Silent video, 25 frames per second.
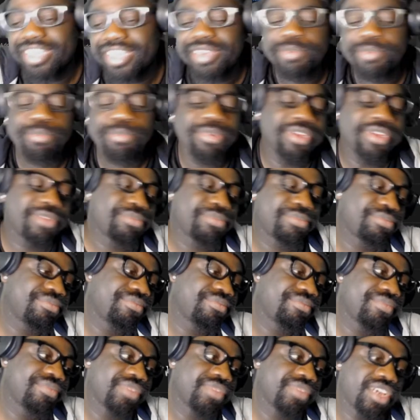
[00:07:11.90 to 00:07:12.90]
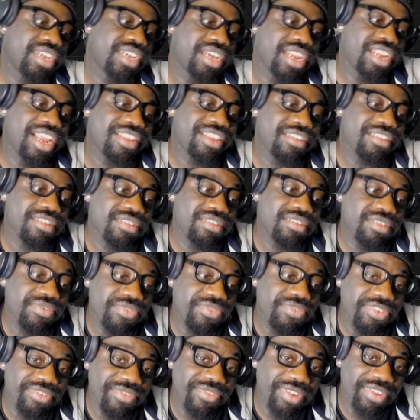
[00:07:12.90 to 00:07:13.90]
But uh, that's gonna do it
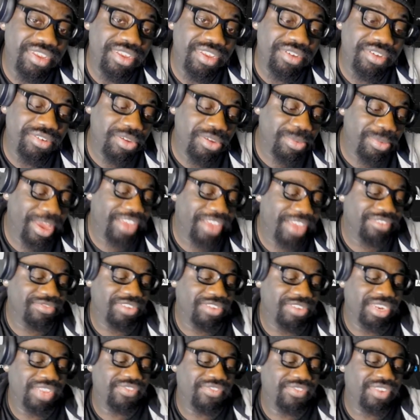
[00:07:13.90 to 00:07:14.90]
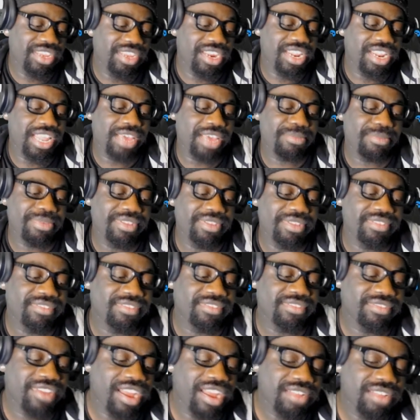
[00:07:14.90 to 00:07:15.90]
for this video. Hope you guys enjoyed it. If you did, the like button,
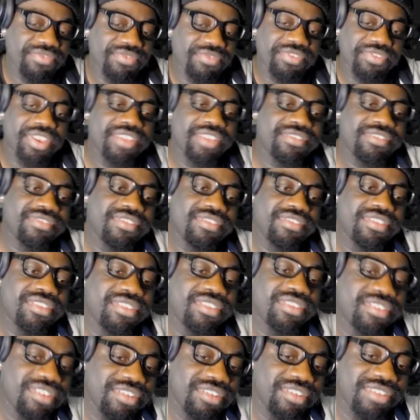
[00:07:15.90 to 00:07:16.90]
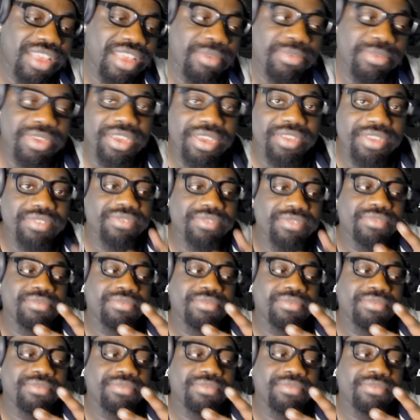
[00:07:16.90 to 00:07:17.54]
subscribe, turn notifications on. Till next time, you guys.